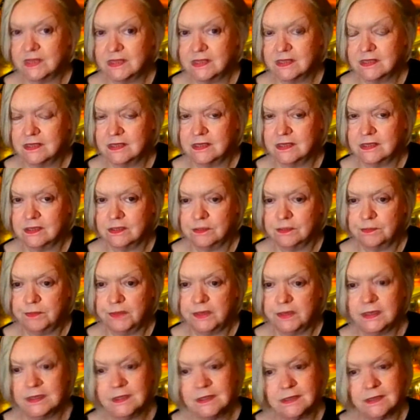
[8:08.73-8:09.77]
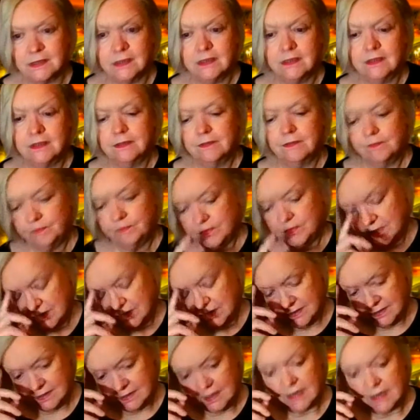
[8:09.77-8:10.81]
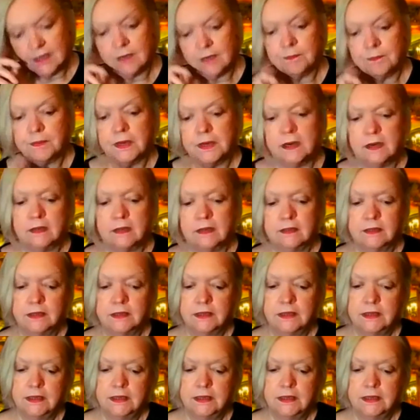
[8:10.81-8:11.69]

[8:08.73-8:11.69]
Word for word: this this other person, this psychopath,